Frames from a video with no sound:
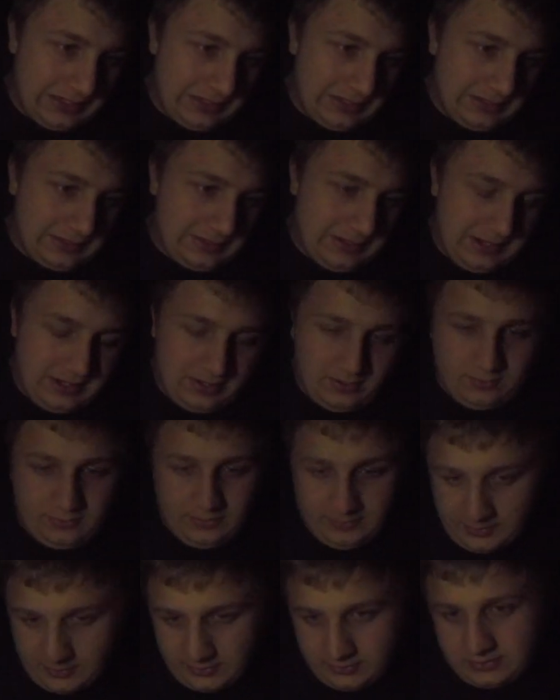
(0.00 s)
Now,
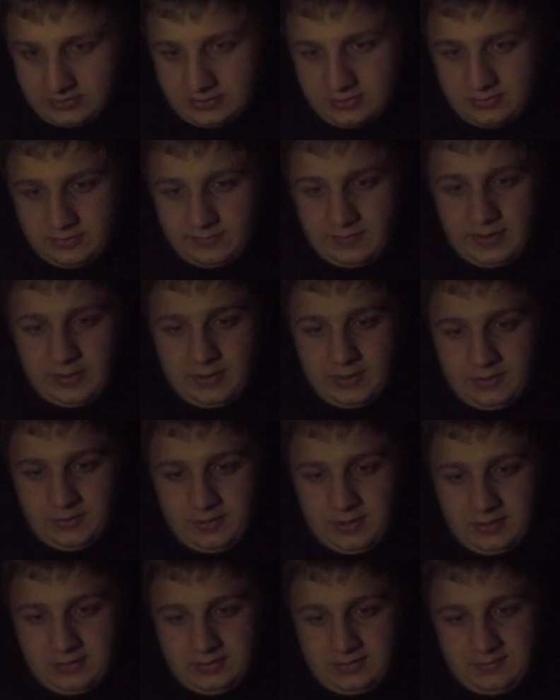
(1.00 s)
let me go into the story of how I
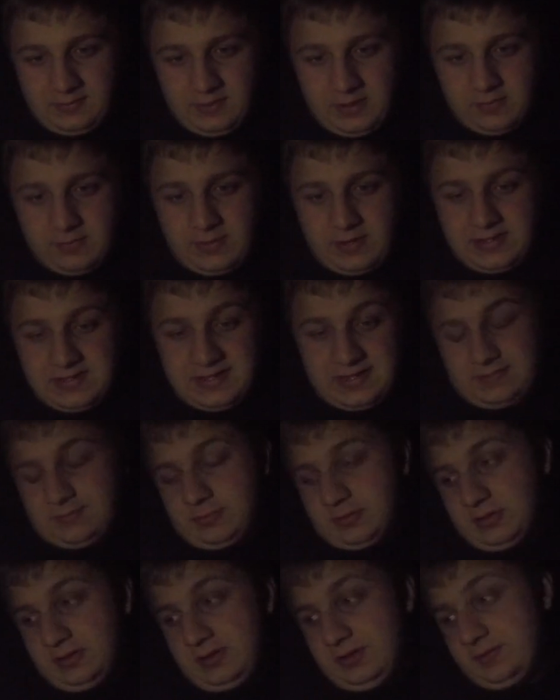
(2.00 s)
acquired this model, because that's
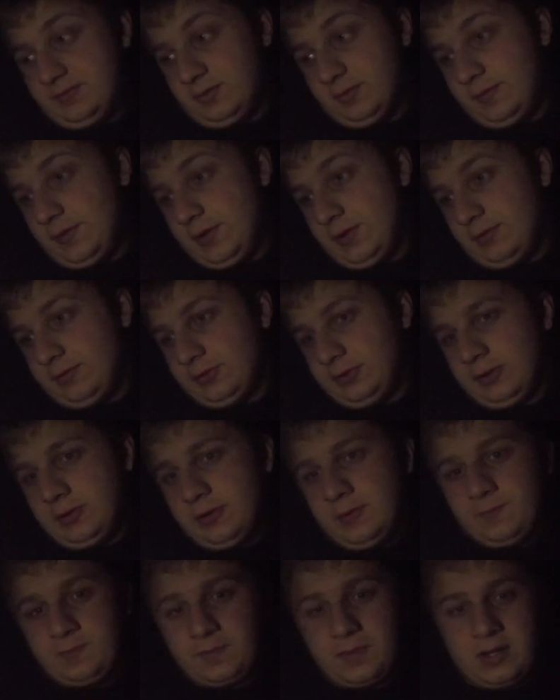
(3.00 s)
part of these reviews.
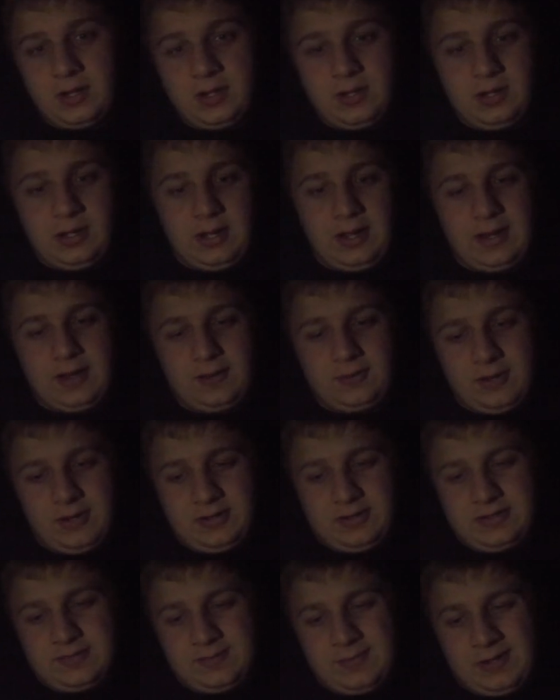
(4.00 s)
I
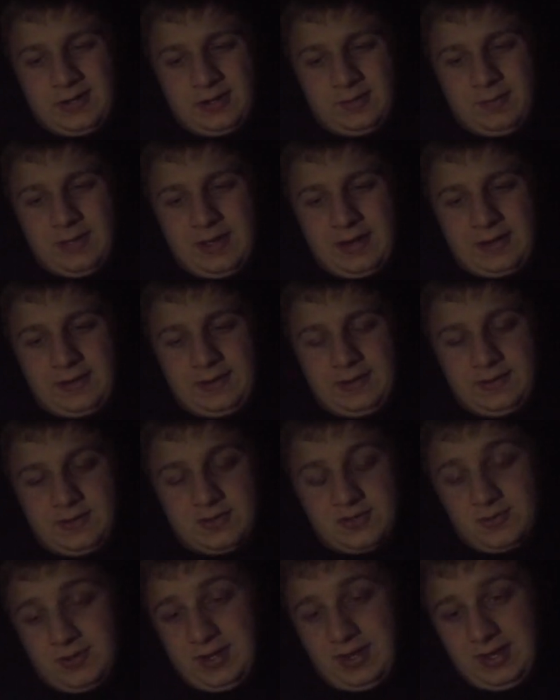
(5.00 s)
acquired this model back in
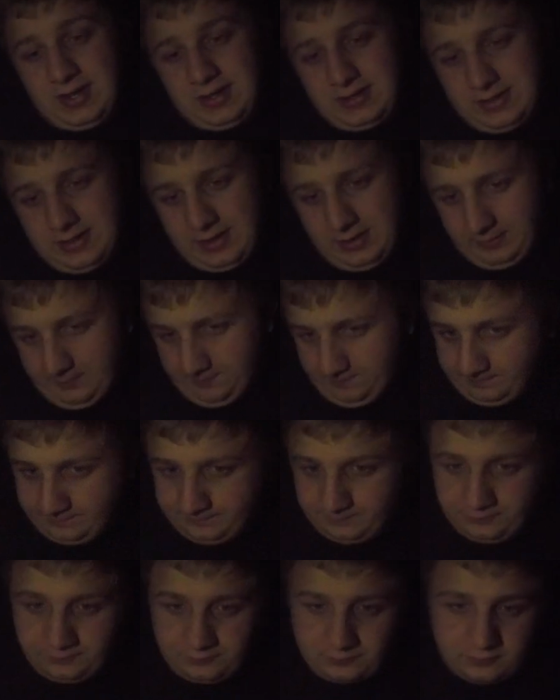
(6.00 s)
2018.
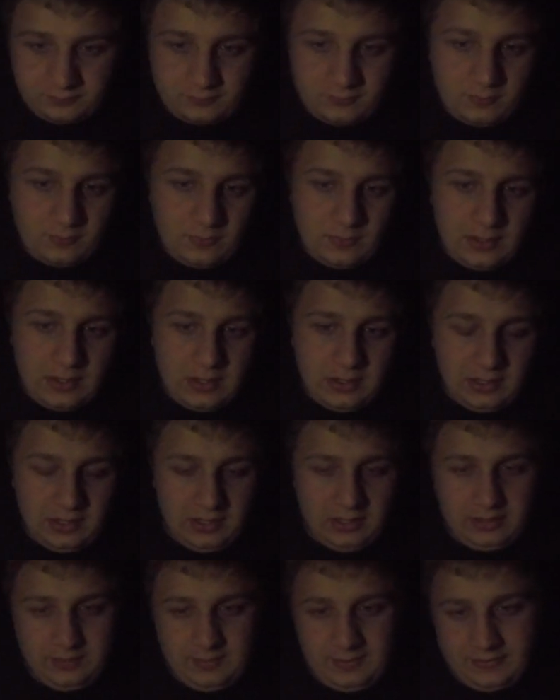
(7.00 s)

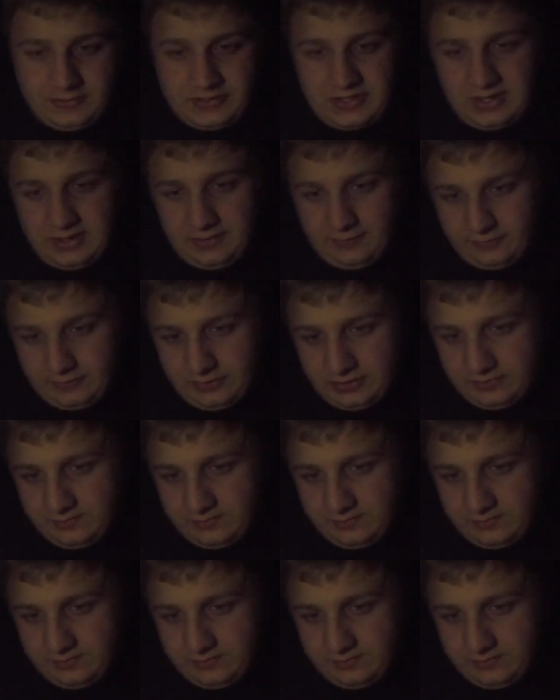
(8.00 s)
It was a gift.